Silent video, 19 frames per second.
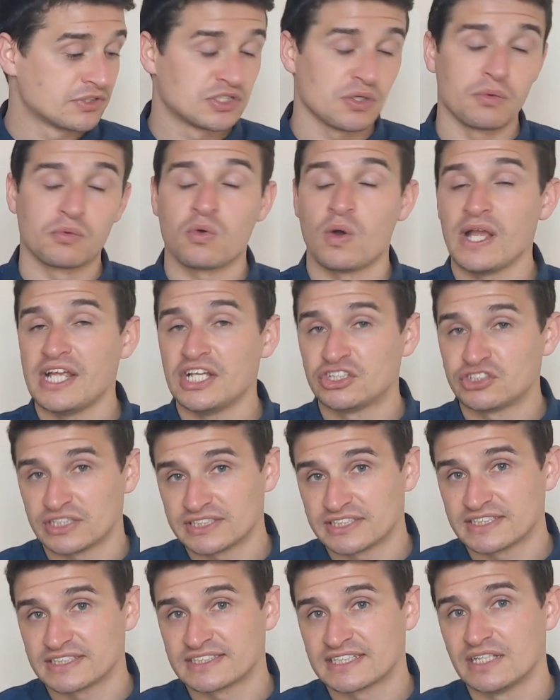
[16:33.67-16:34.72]
So I'm quite
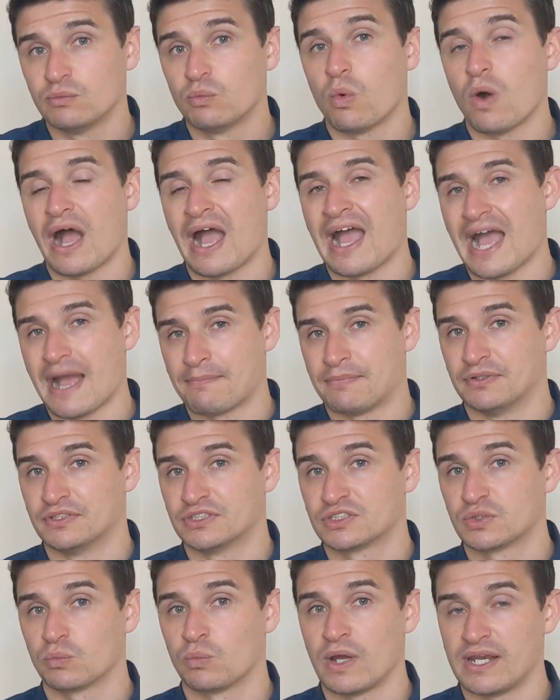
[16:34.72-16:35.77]
interested to see what
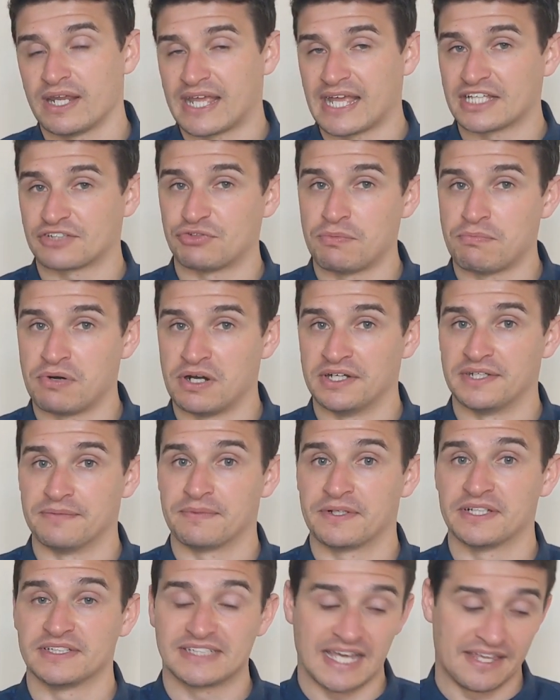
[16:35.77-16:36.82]
happens when it gets
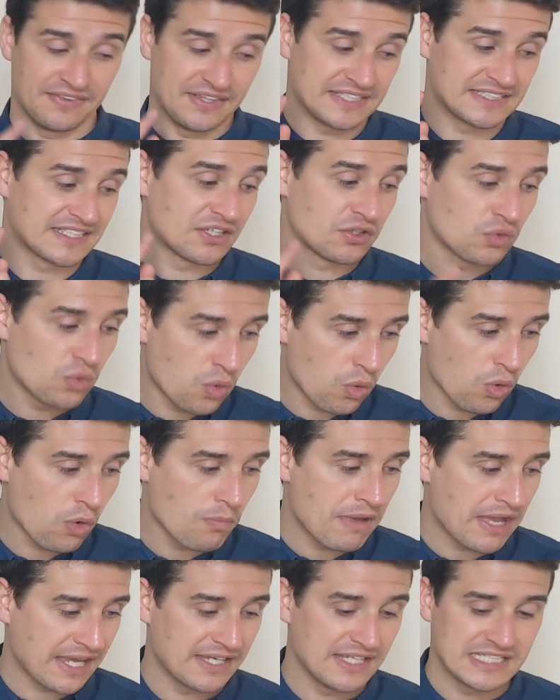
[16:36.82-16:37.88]
reprinted, because again, this
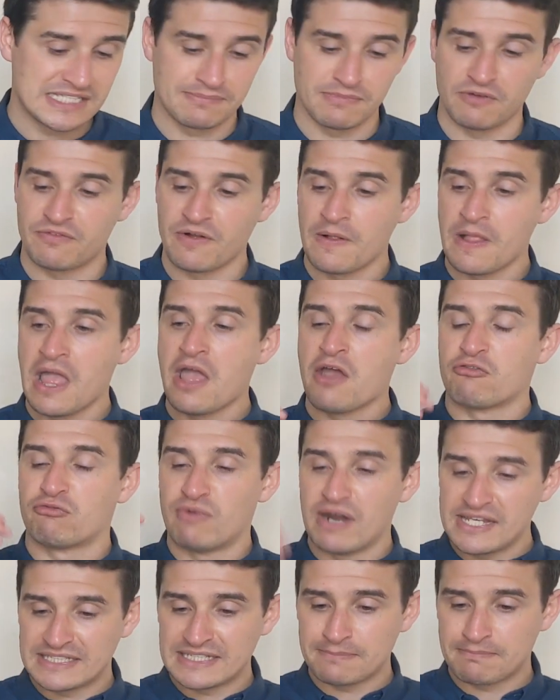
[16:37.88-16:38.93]
core mechanism of
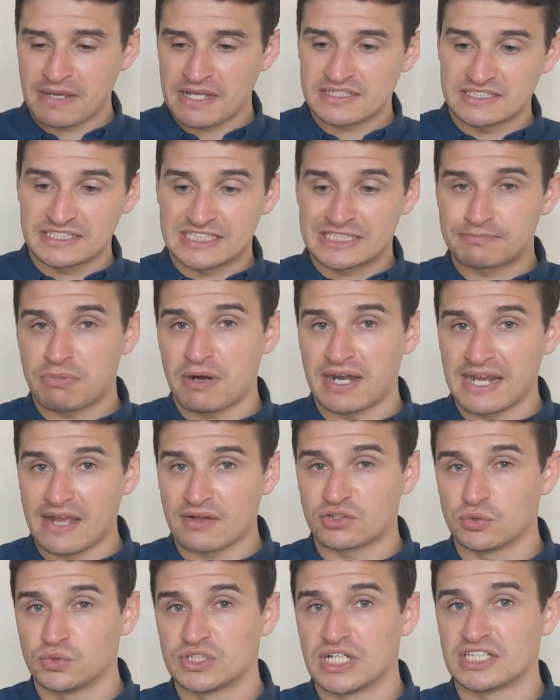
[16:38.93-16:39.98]
raising bids and spreading
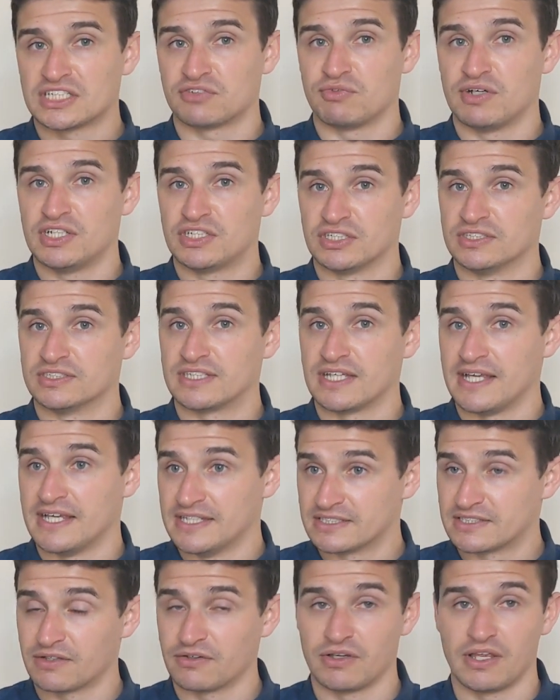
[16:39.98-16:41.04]
out to adjacent regions
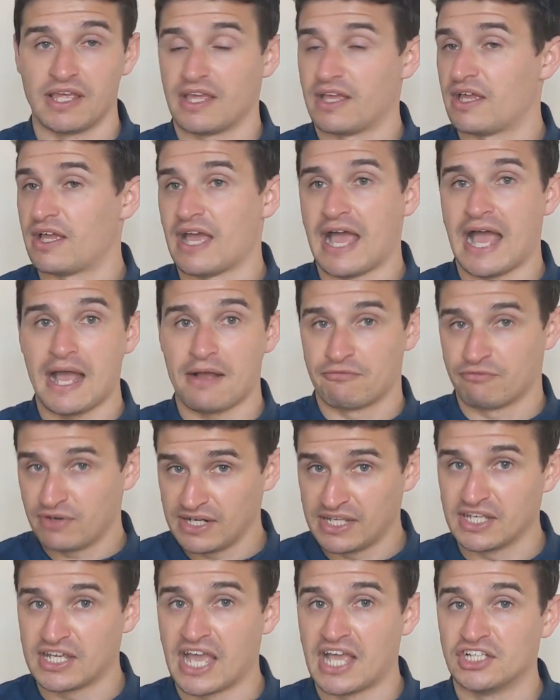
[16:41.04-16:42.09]
is
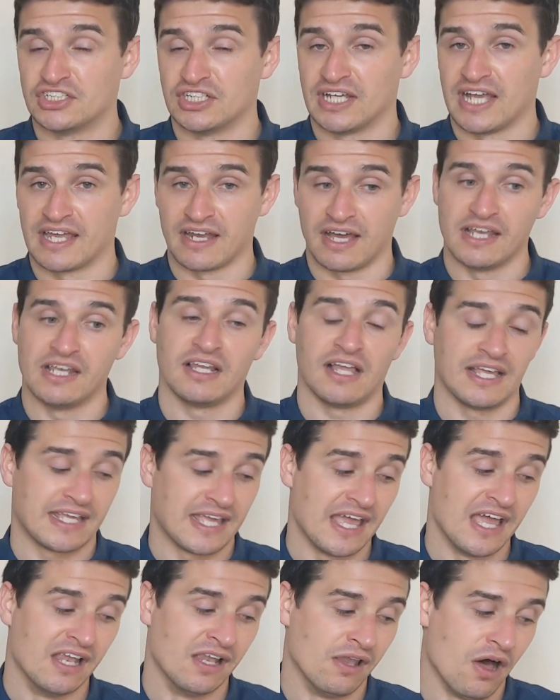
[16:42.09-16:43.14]
really engaging, and I
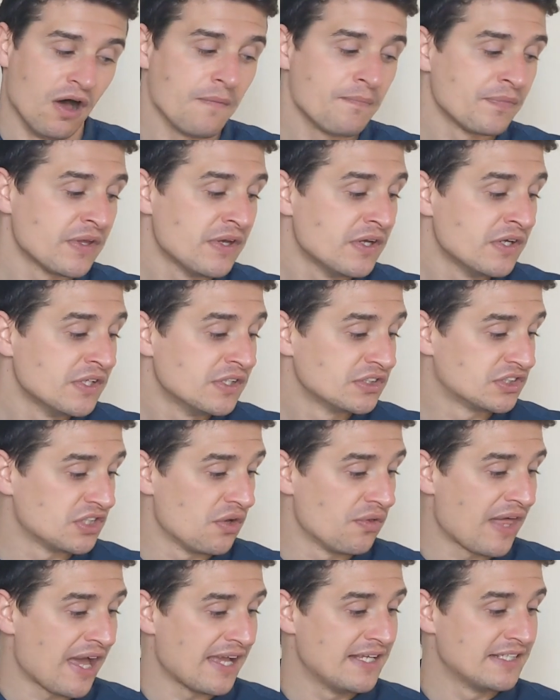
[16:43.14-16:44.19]
like it a lot.
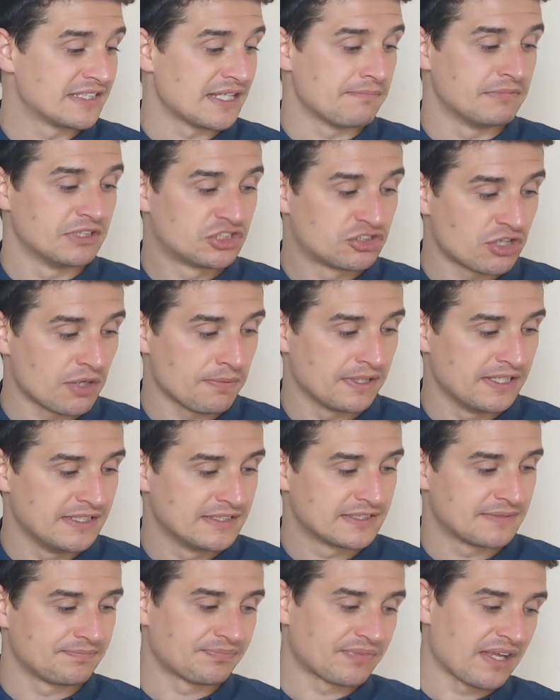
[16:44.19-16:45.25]
So that is
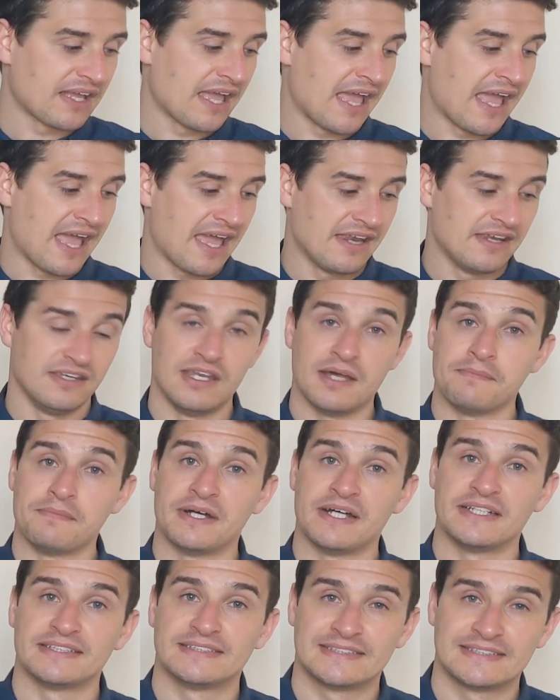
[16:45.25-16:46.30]
Metropolis at
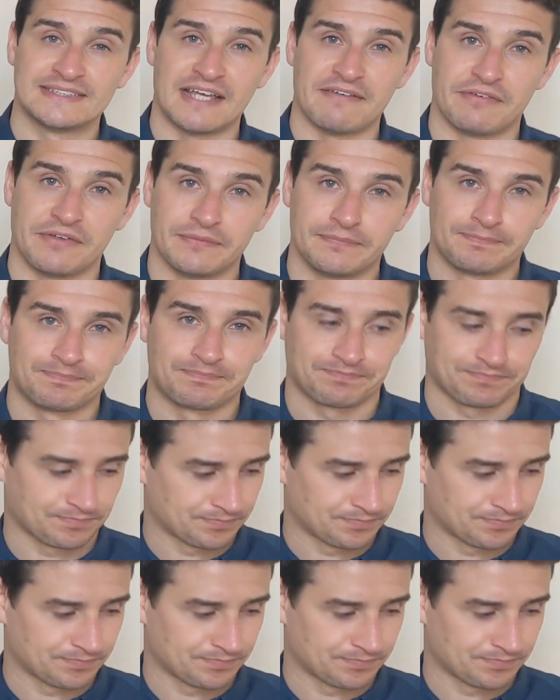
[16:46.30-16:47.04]
number 7.